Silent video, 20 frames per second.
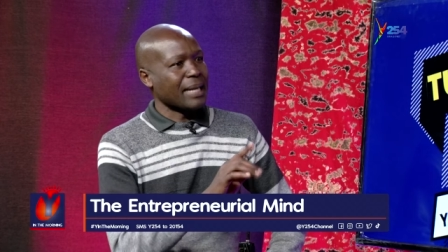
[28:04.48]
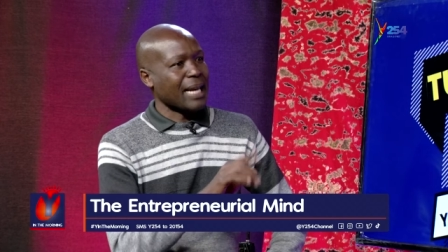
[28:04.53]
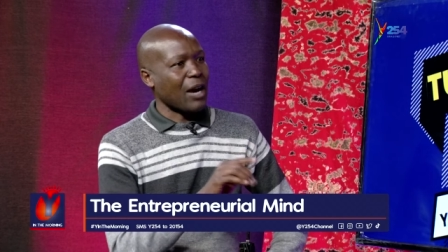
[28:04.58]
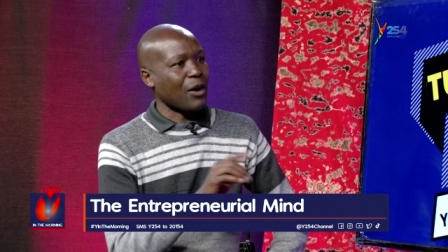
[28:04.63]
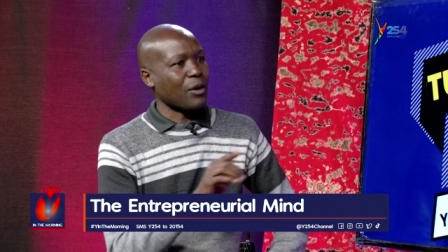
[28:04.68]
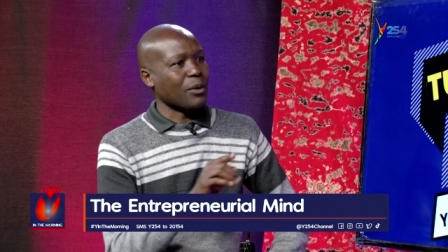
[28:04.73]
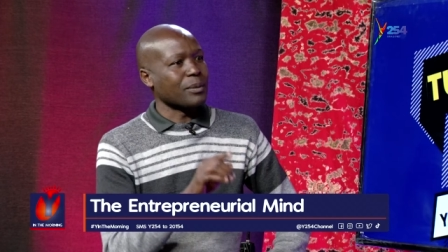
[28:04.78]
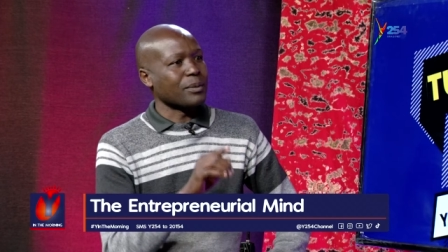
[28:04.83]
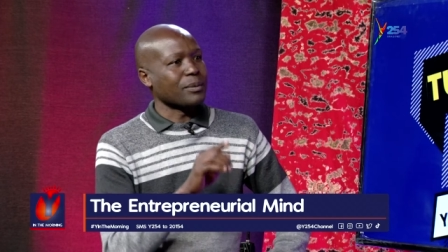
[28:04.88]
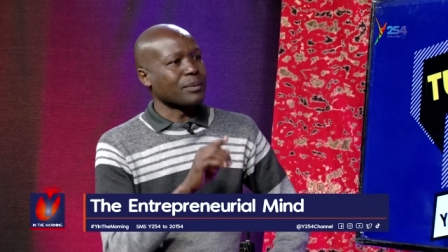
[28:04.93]

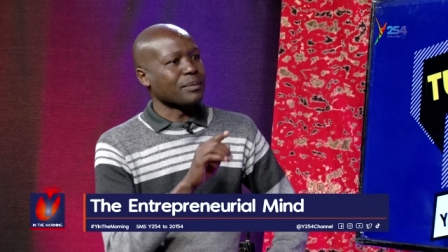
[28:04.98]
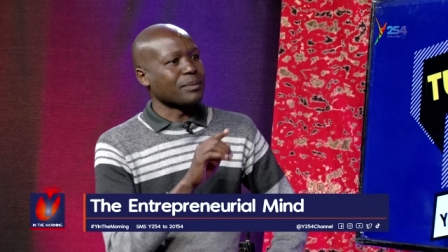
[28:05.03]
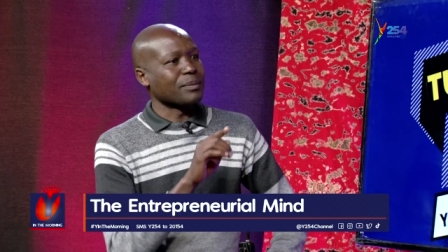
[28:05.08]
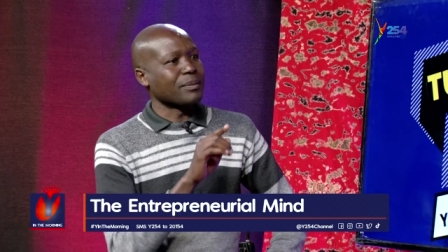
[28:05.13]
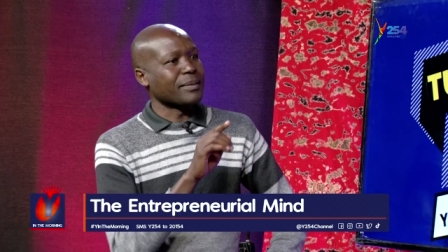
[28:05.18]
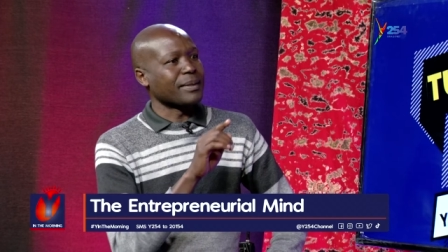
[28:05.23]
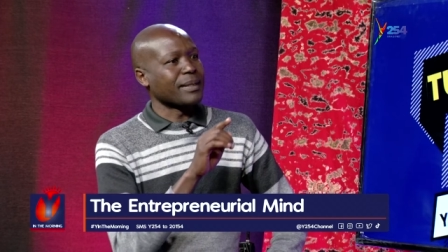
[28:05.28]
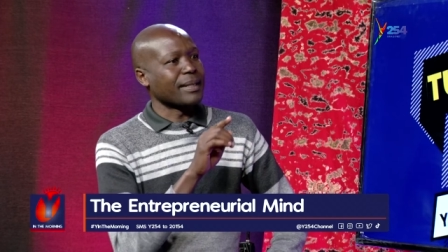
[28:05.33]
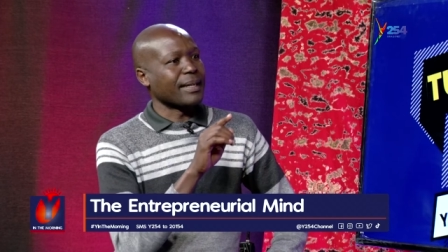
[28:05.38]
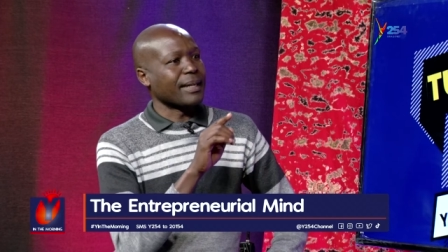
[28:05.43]
Now,
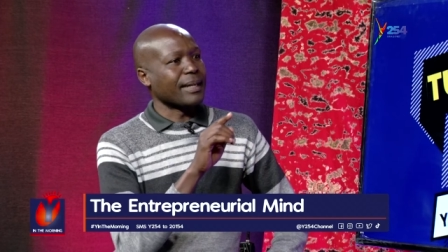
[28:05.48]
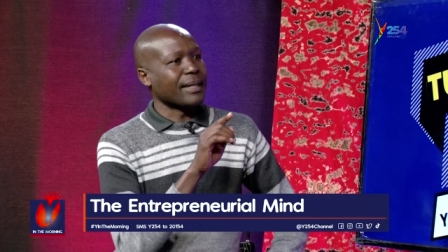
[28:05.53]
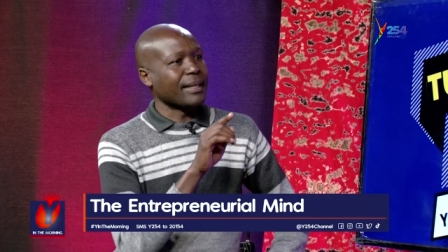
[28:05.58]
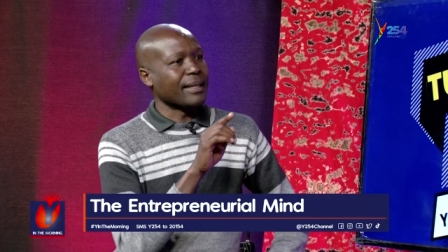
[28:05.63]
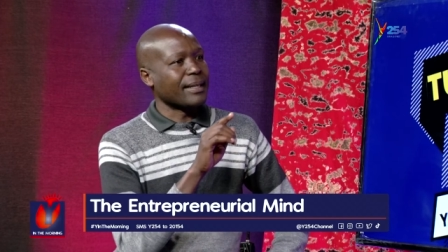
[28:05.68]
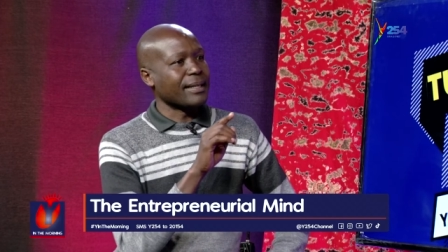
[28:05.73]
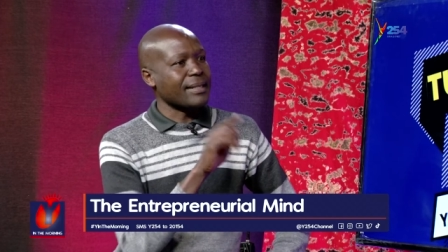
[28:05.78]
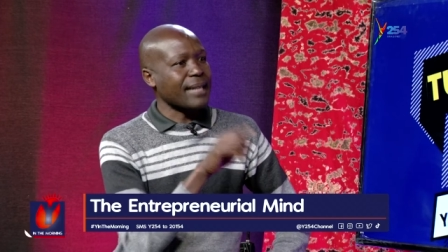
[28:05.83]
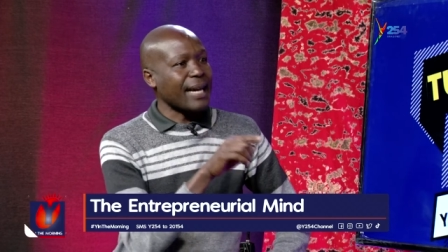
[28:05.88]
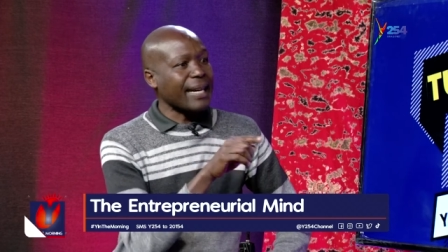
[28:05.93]

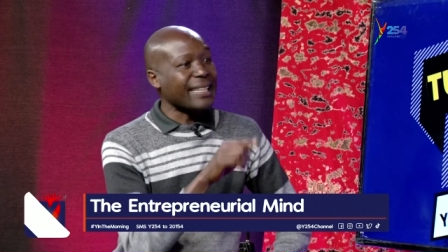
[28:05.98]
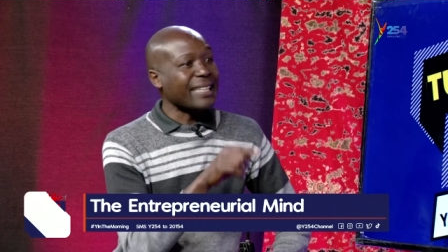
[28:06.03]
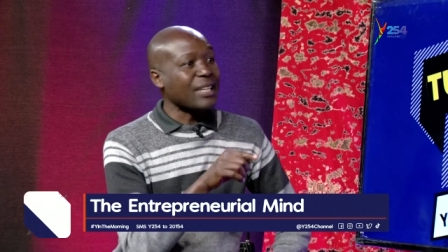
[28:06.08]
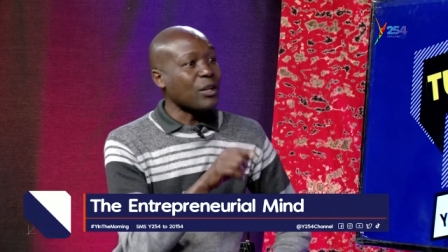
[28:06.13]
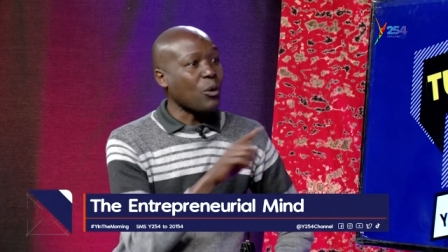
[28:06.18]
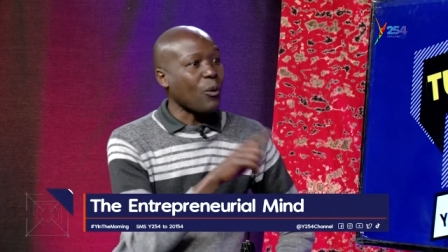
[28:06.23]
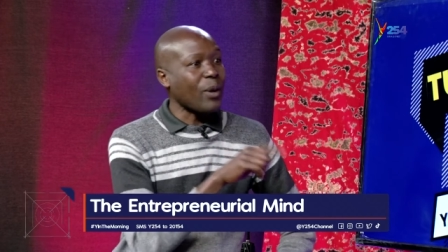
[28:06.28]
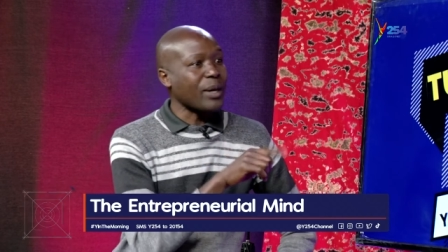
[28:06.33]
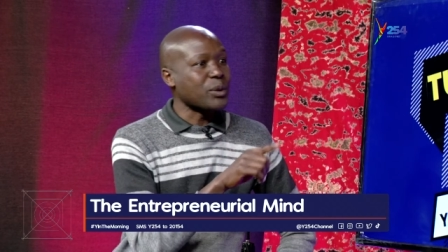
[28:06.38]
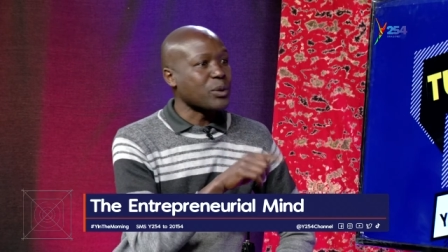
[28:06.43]
the son did
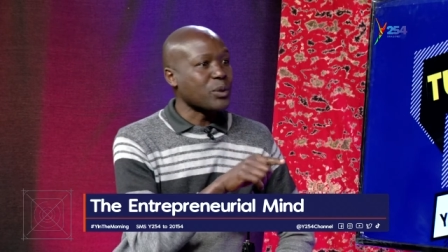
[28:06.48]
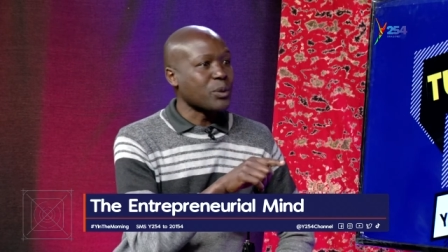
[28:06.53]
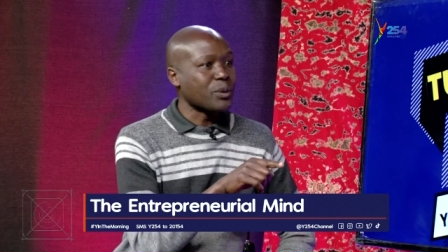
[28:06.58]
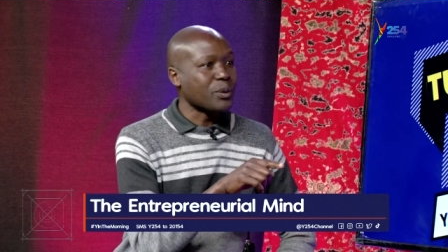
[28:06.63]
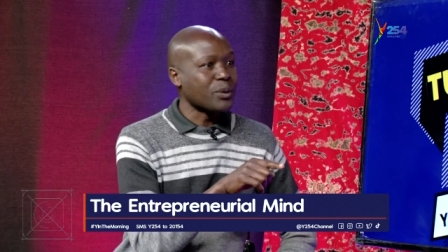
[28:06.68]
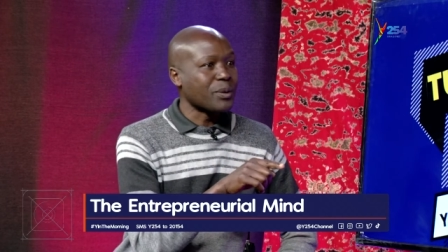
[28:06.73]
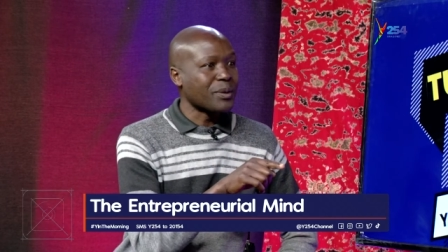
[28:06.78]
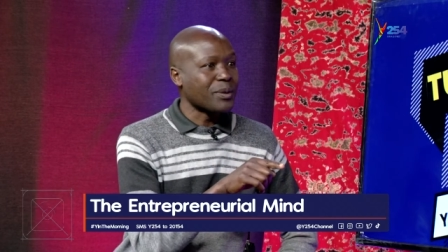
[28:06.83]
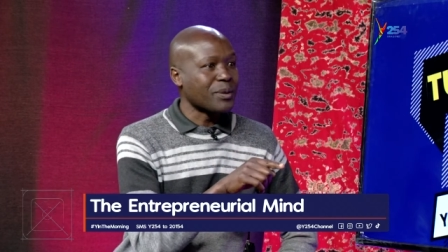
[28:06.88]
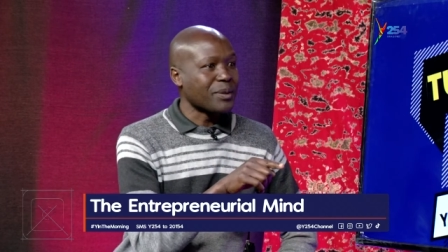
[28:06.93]
not want
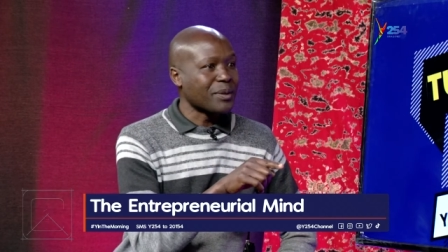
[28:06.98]
to